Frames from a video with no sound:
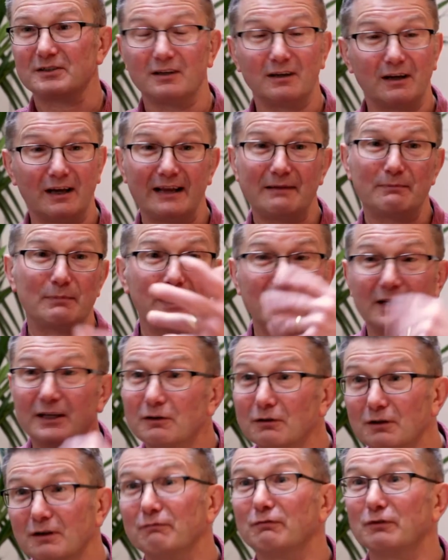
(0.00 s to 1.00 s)
start. "Hey mate, are
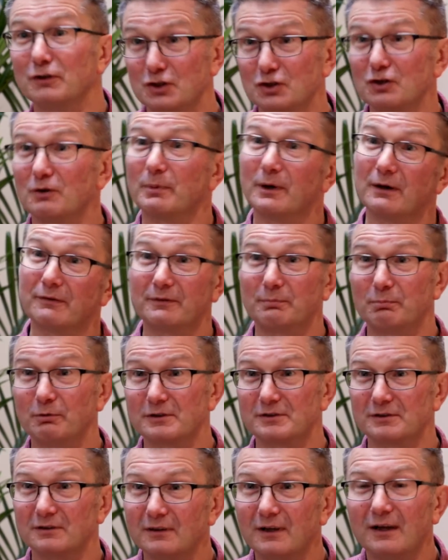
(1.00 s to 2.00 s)
you looking for a job after
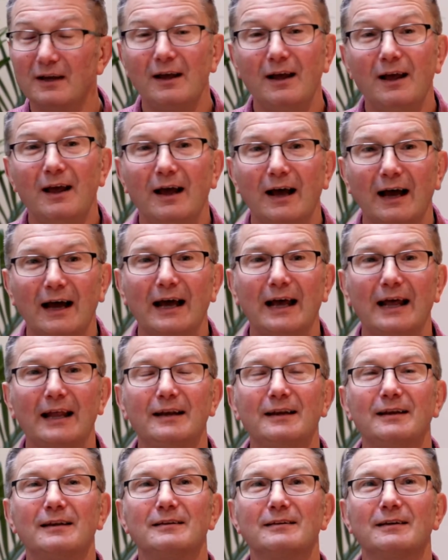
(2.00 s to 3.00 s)
prison?"
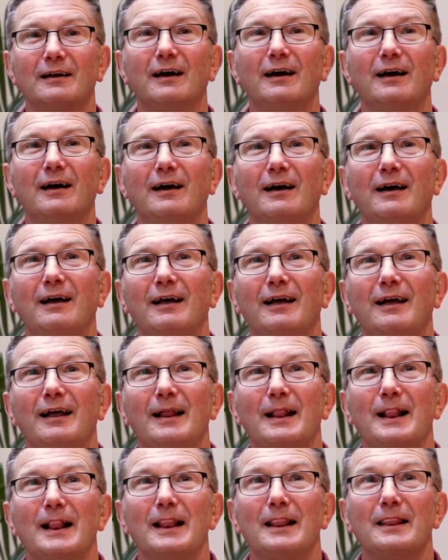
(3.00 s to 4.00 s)
And
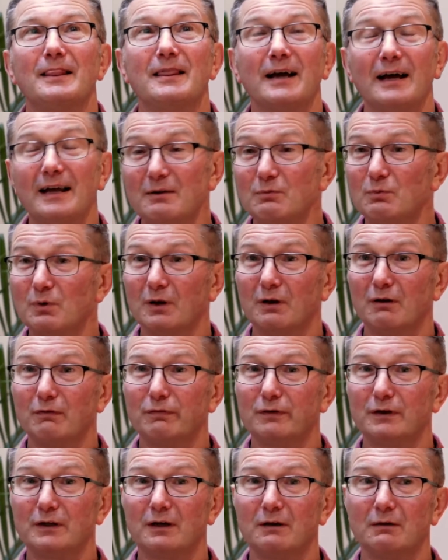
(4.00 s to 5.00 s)
they will
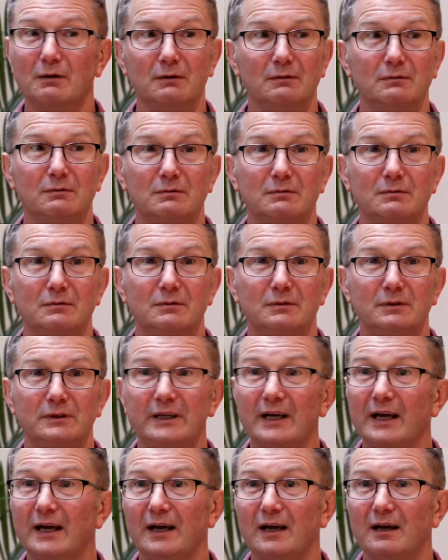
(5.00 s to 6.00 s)
often go, "Oh,
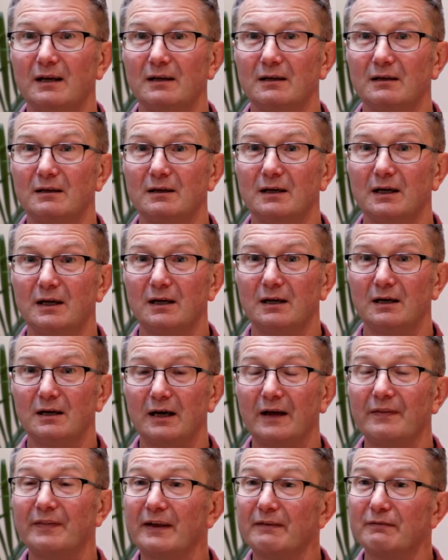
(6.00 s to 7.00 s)
yeah."
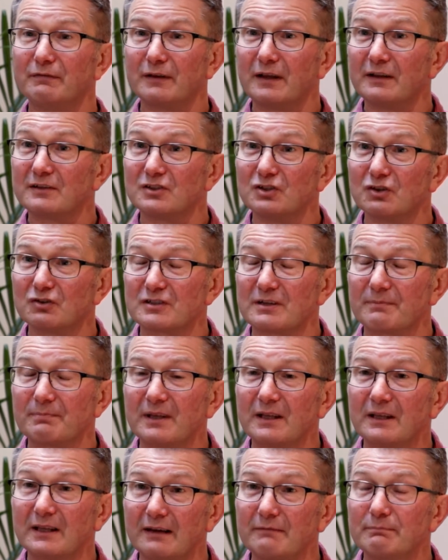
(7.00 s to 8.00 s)
And it's not
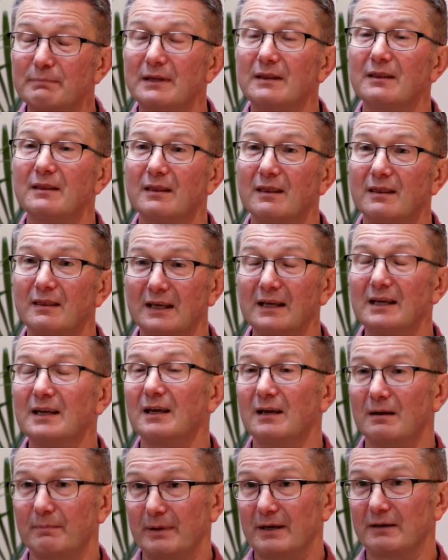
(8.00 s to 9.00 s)
something they've been
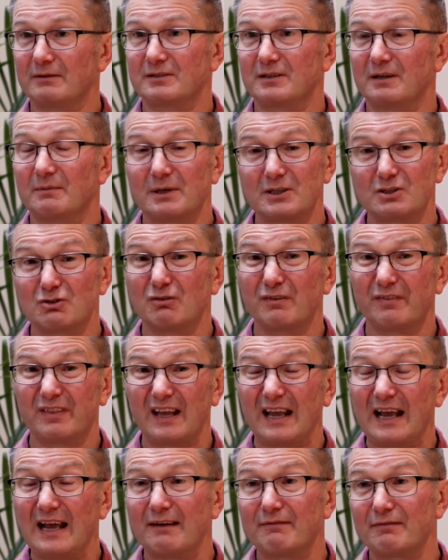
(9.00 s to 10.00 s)
thinking about so much, or if
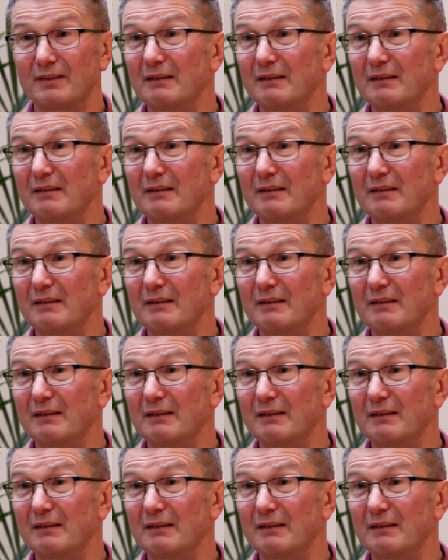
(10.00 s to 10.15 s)
they have,